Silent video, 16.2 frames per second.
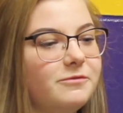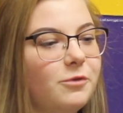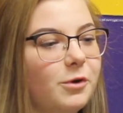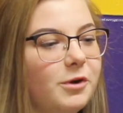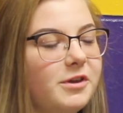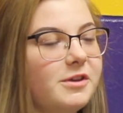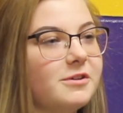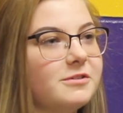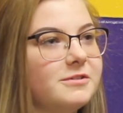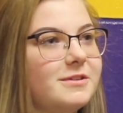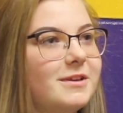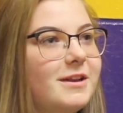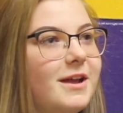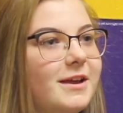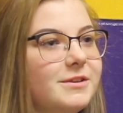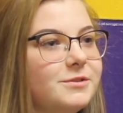4 years
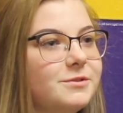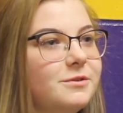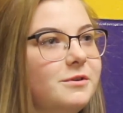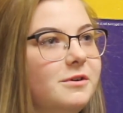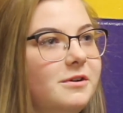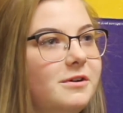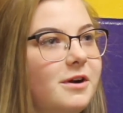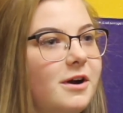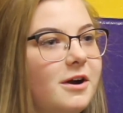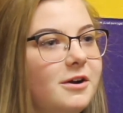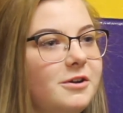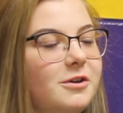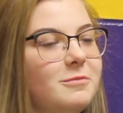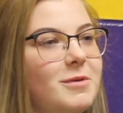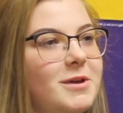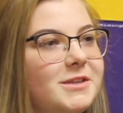at high school
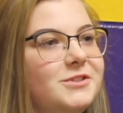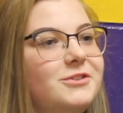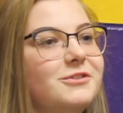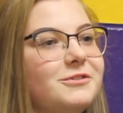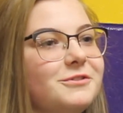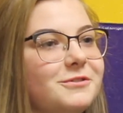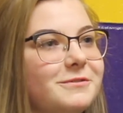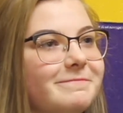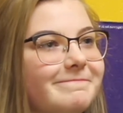are your best years.